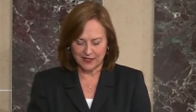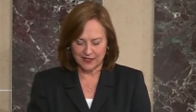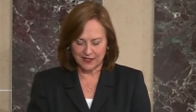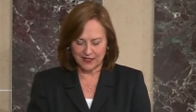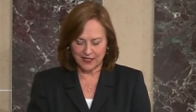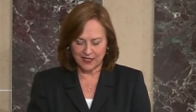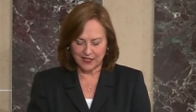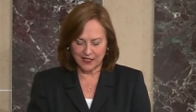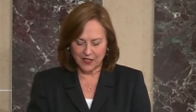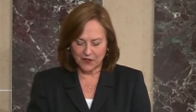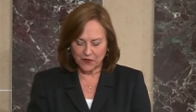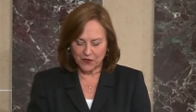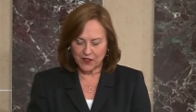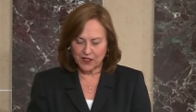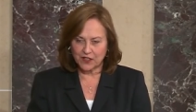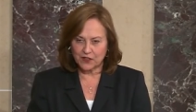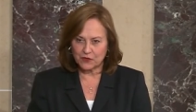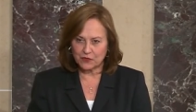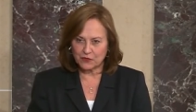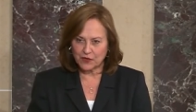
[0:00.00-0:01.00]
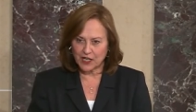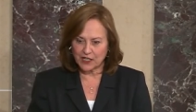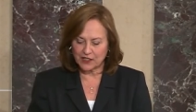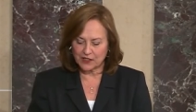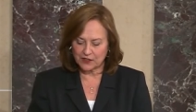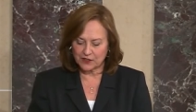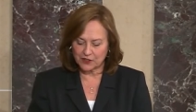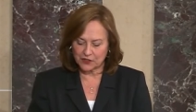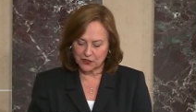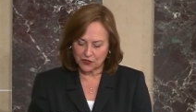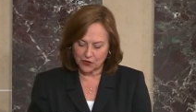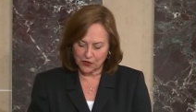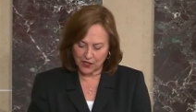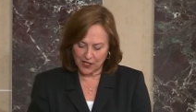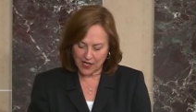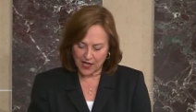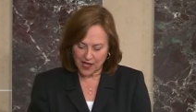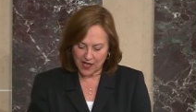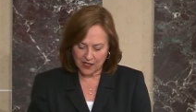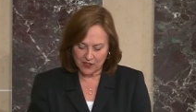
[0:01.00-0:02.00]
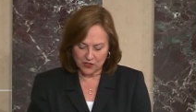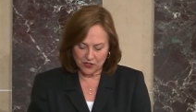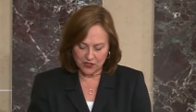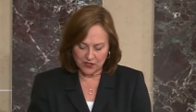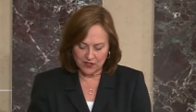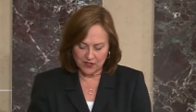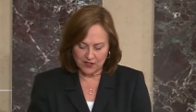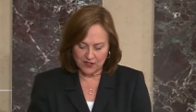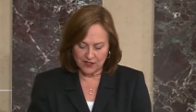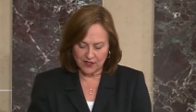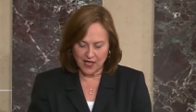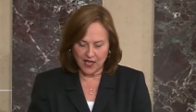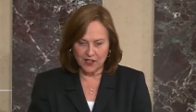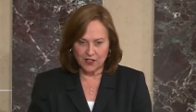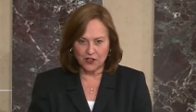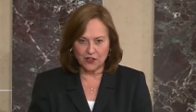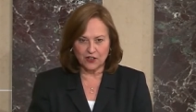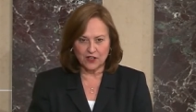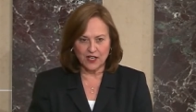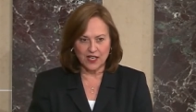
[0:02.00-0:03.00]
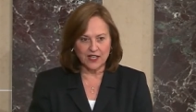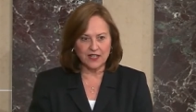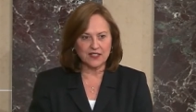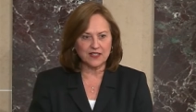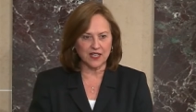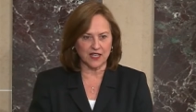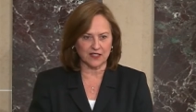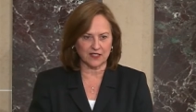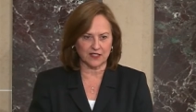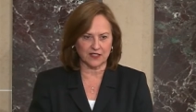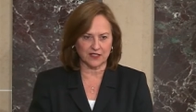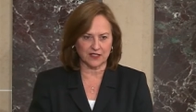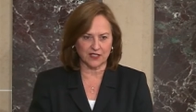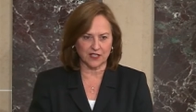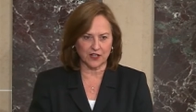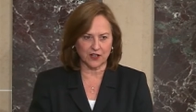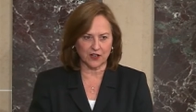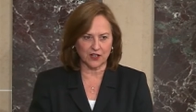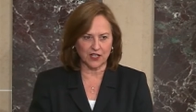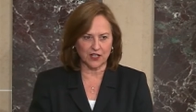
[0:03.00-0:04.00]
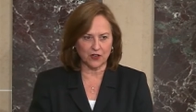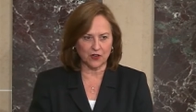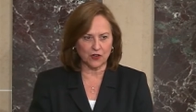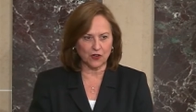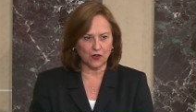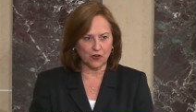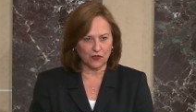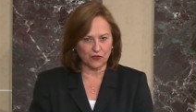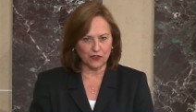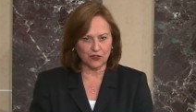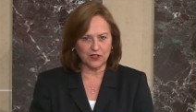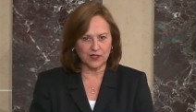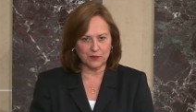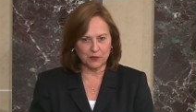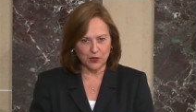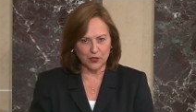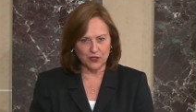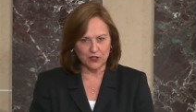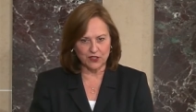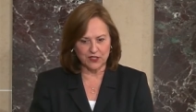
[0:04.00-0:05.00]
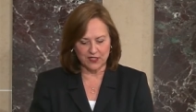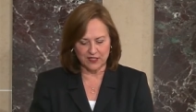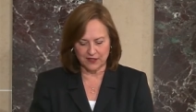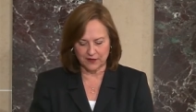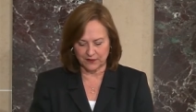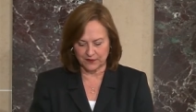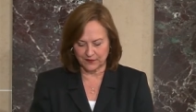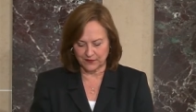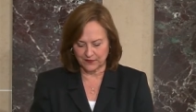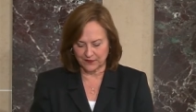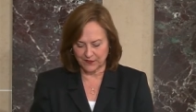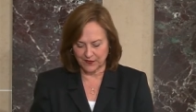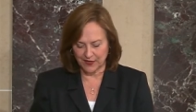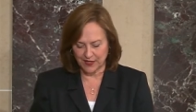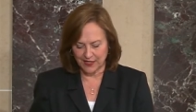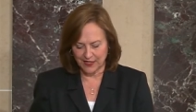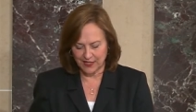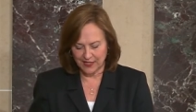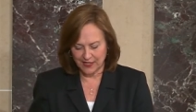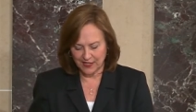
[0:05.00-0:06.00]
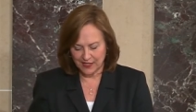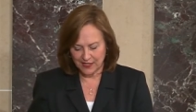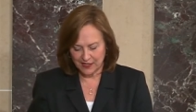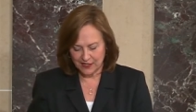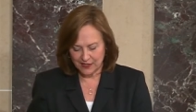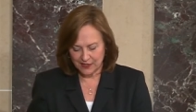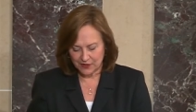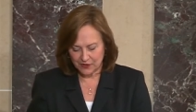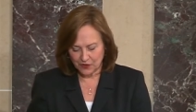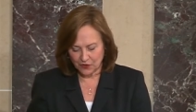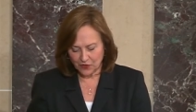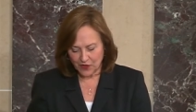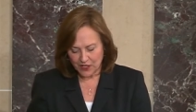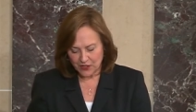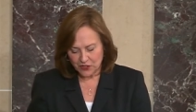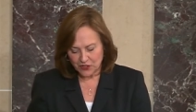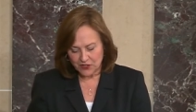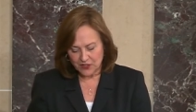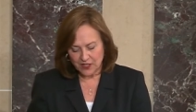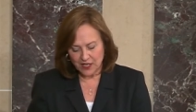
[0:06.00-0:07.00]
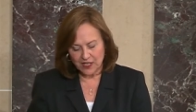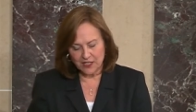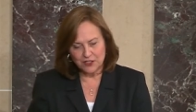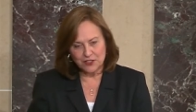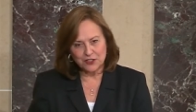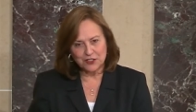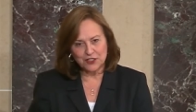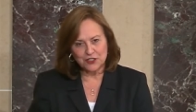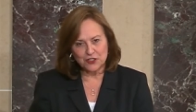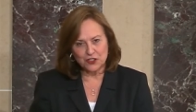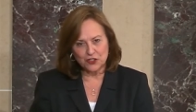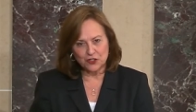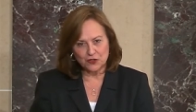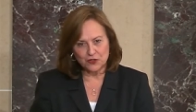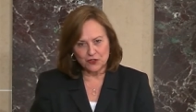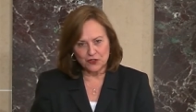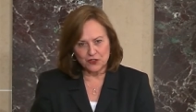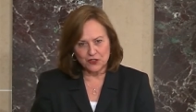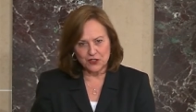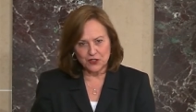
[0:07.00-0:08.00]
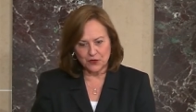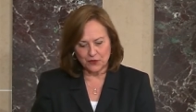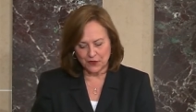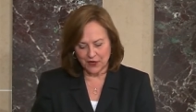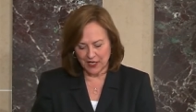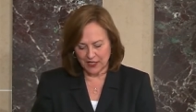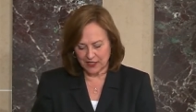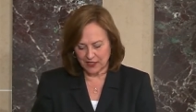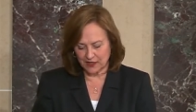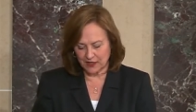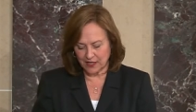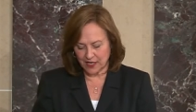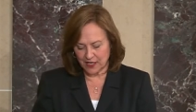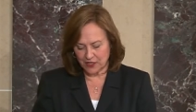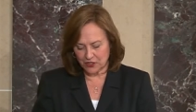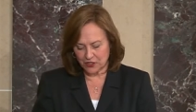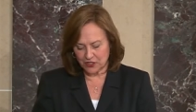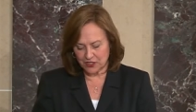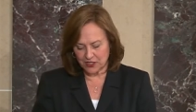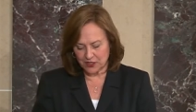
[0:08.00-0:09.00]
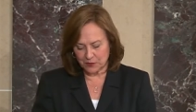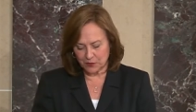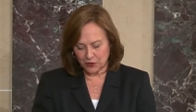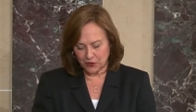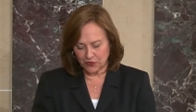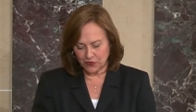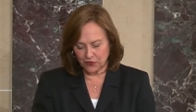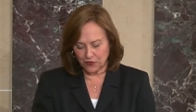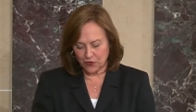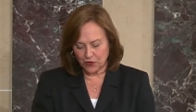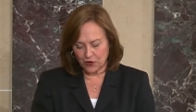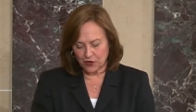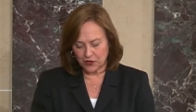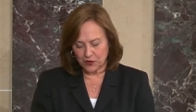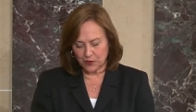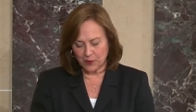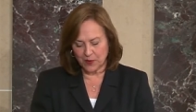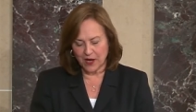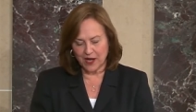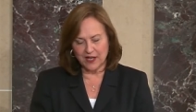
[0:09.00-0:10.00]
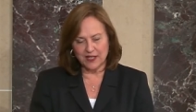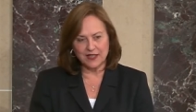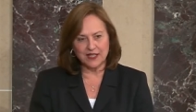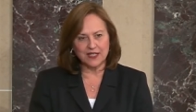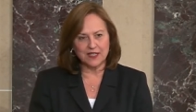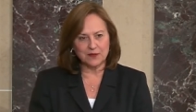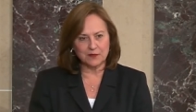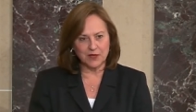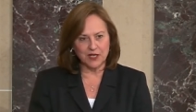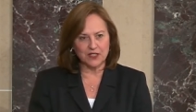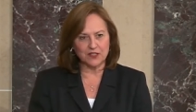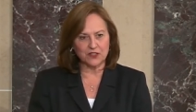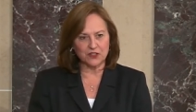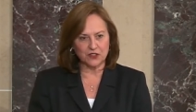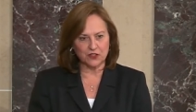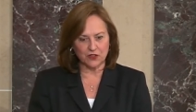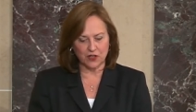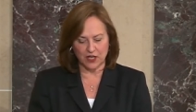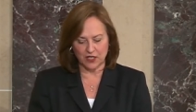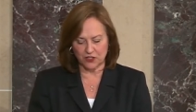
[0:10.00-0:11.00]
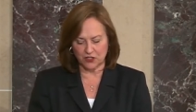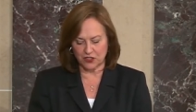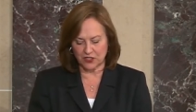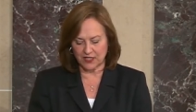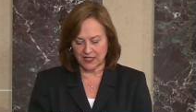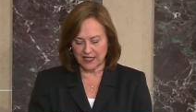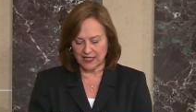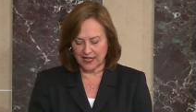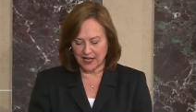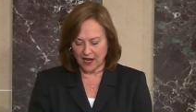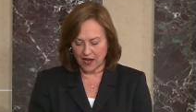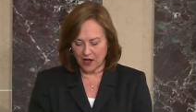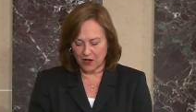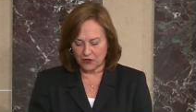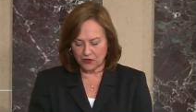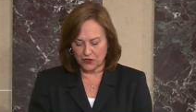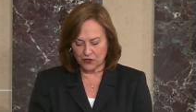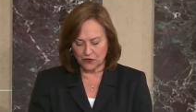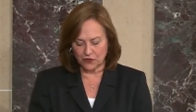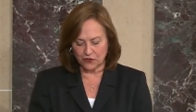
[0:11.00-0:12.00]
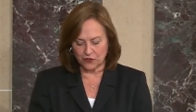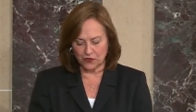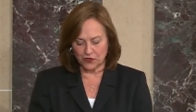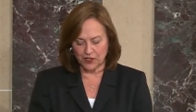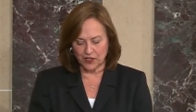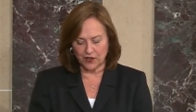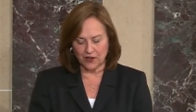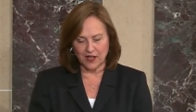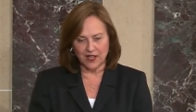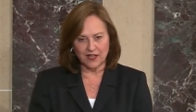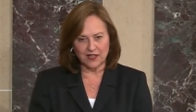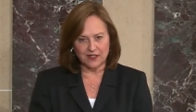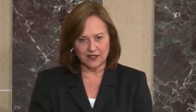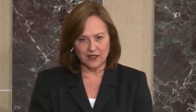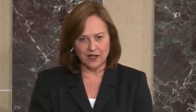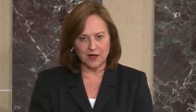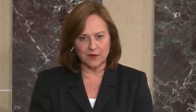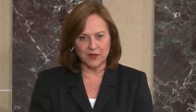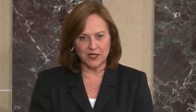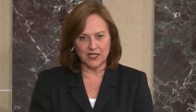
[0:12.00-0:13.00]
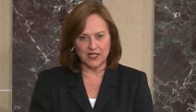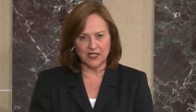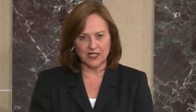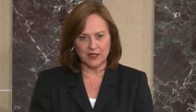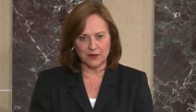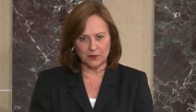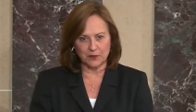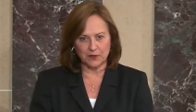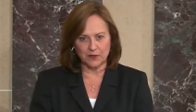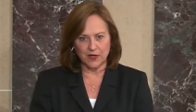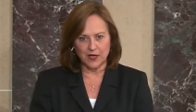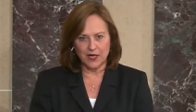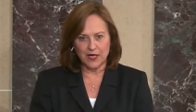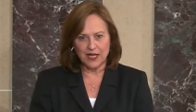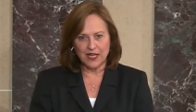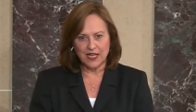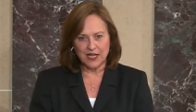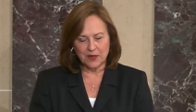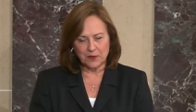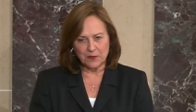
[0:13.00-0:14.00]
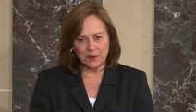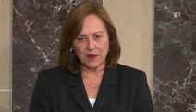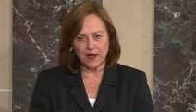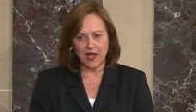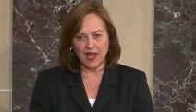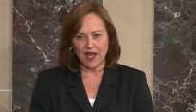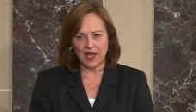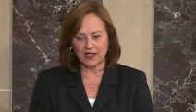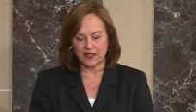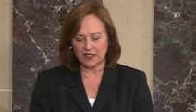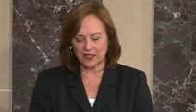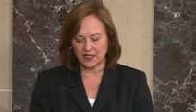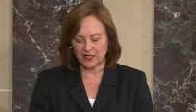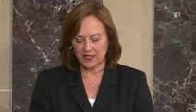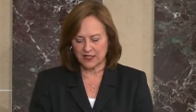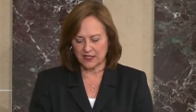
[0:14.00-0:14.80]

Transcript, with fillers: significant regulatory actions that are unnecessary or overly burdensome. The legislation ensures that regulations put forth by the administration account for their economic Im impact